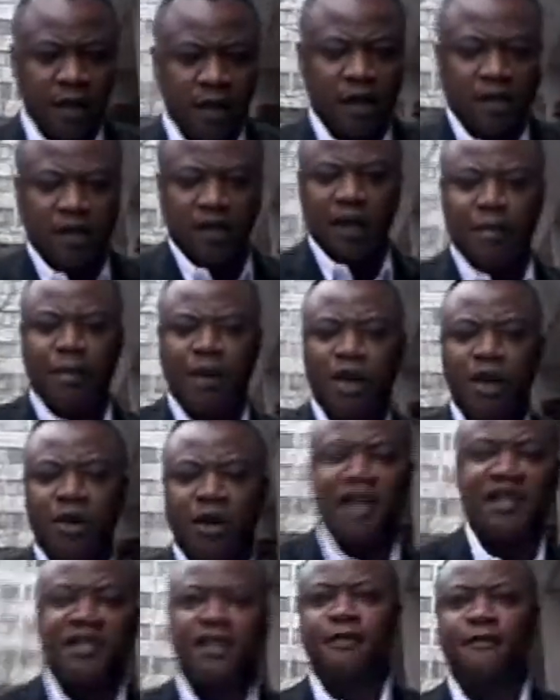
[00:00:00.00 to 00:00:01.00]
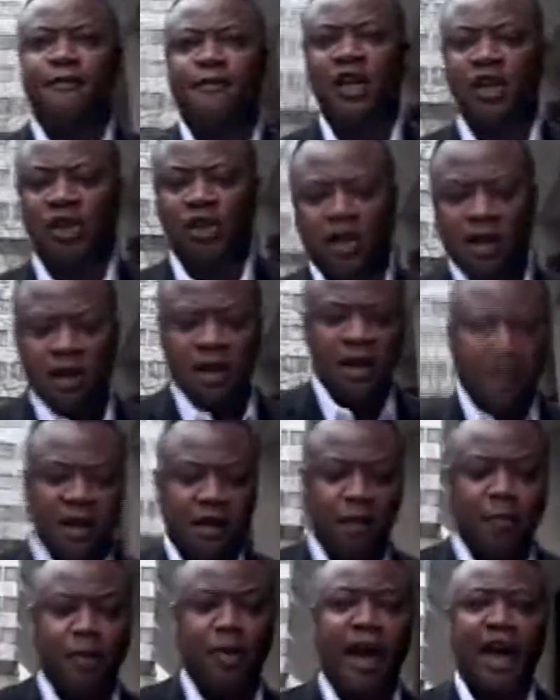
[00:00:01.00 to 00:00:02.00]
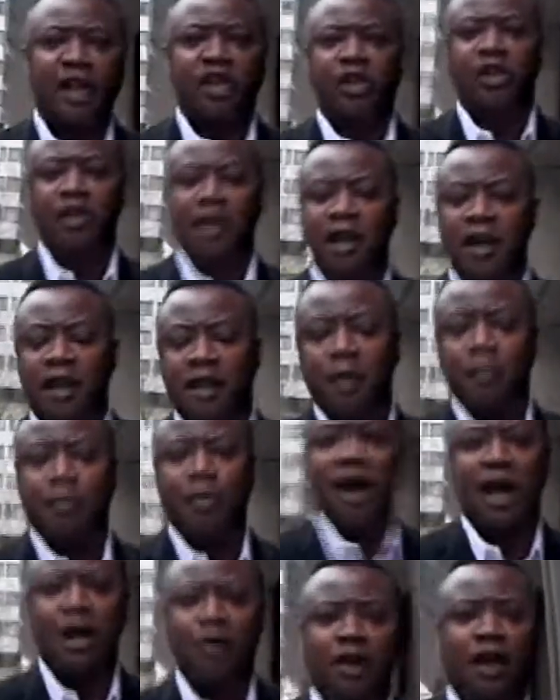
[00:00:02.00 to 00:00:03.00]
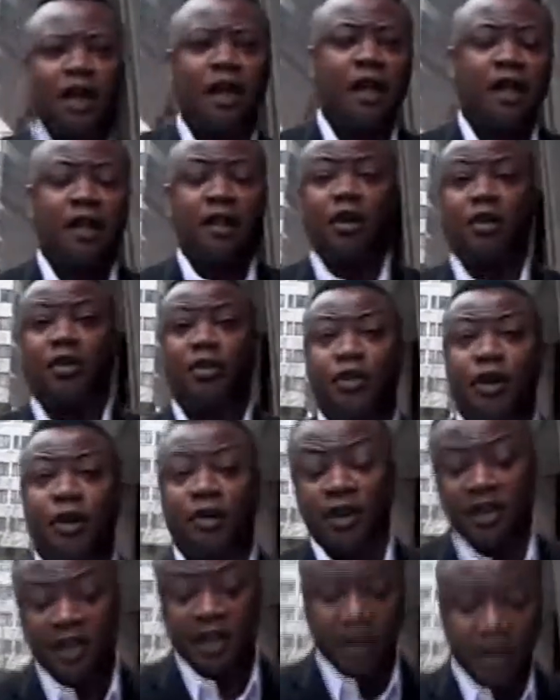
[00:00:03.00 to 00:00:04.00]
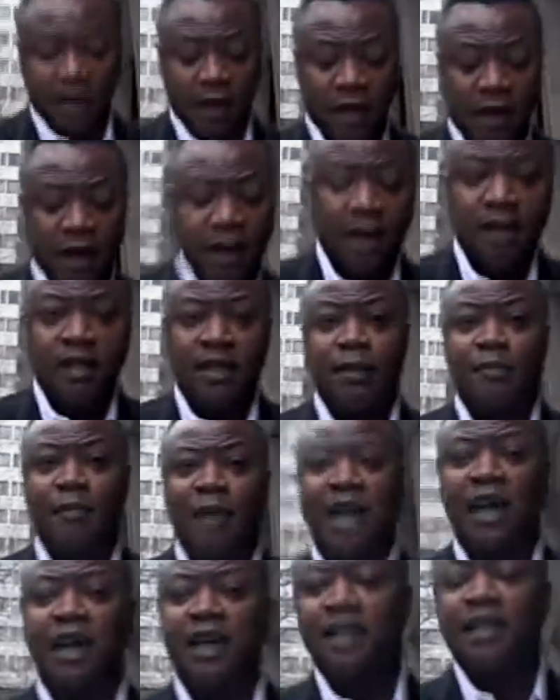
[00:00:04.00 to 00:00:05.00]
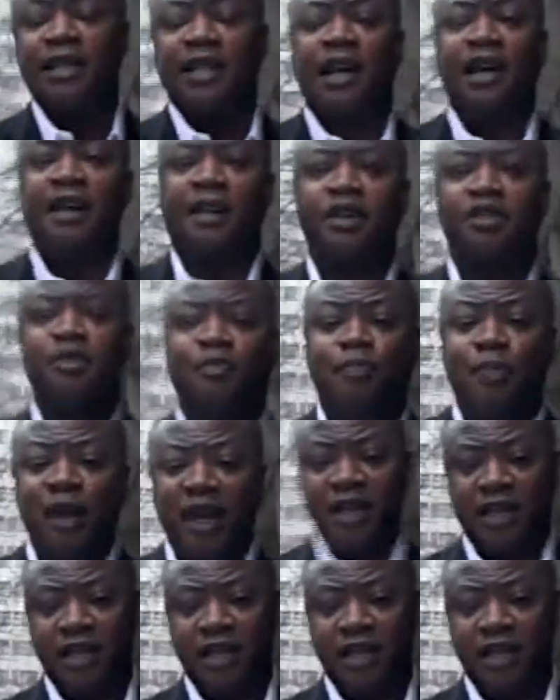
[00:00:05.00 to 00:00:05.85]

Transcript: someone who has the vision, the passion, the power, the authority to make and take those big